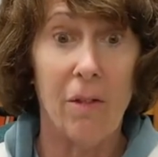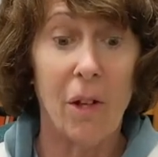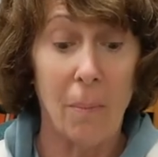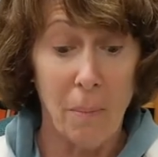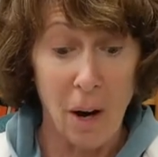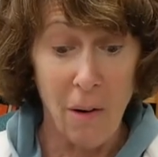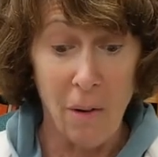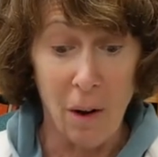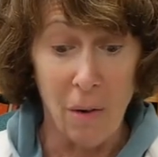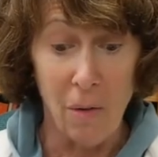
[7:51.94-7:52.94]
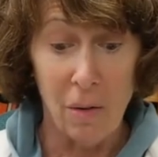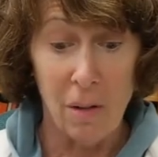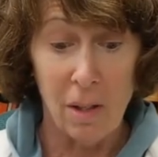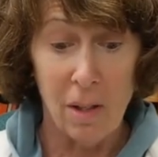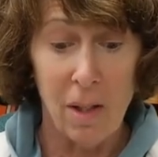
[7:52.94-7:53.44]
Tomorrow?
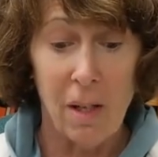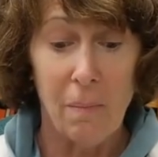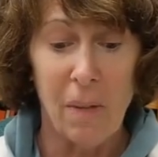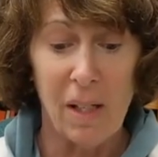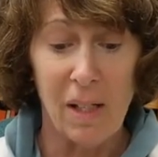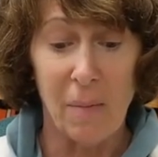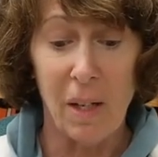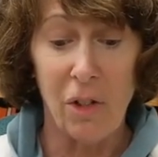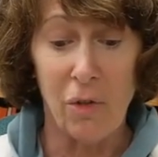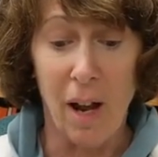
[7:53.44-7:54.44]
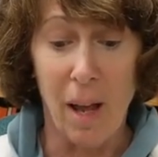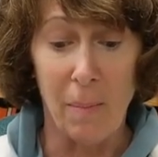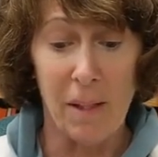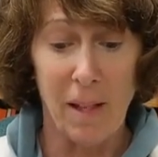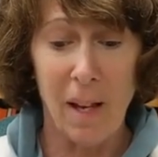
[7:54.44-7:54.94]
My stomach
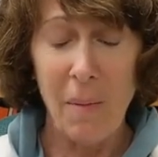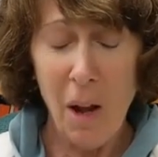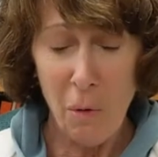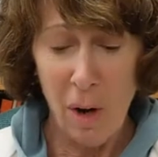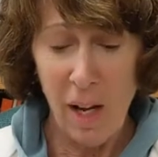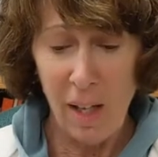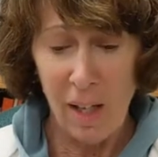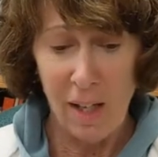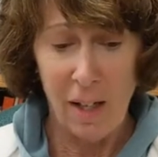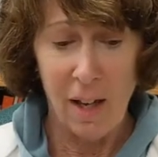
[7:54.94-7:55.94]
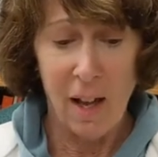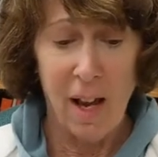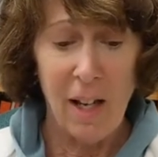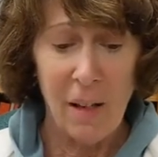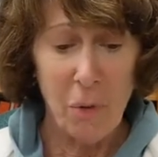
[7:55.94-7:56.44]
drops. I'm not ready.
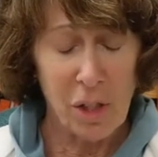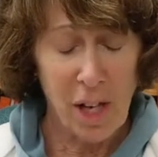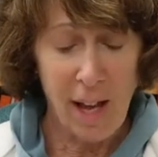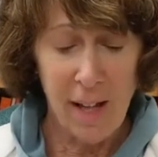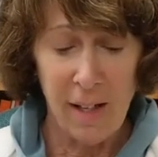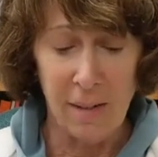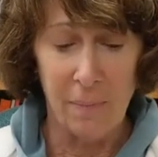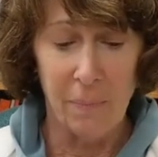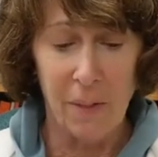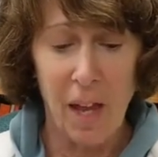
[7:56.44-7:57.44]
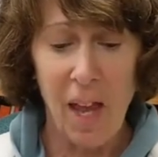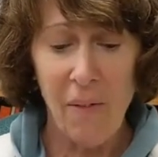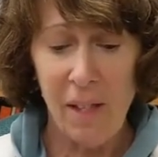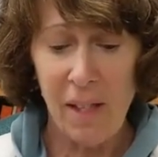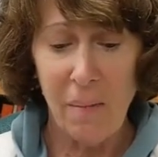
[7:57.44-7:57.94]
I need more time. I
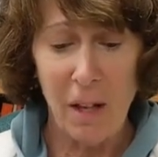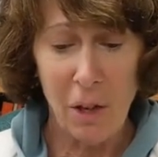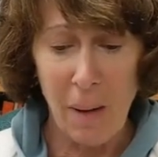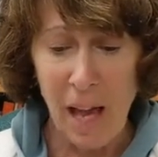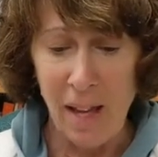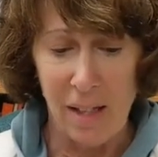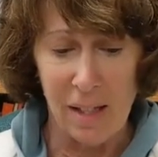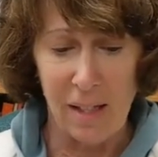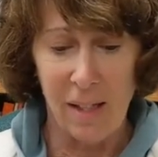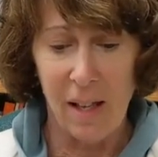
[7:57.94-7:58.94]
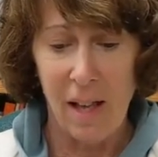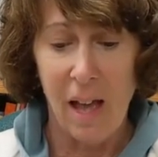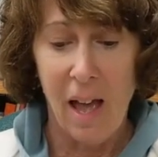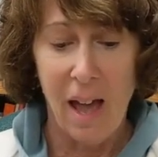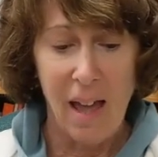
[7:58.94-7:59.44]
haven't said my goodbyes.
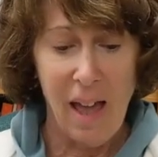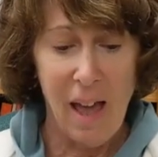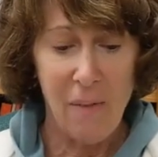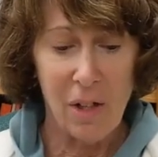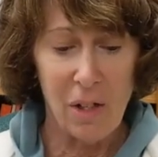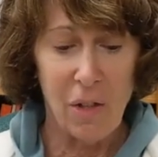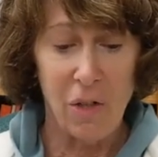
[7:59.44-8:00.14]
I haven't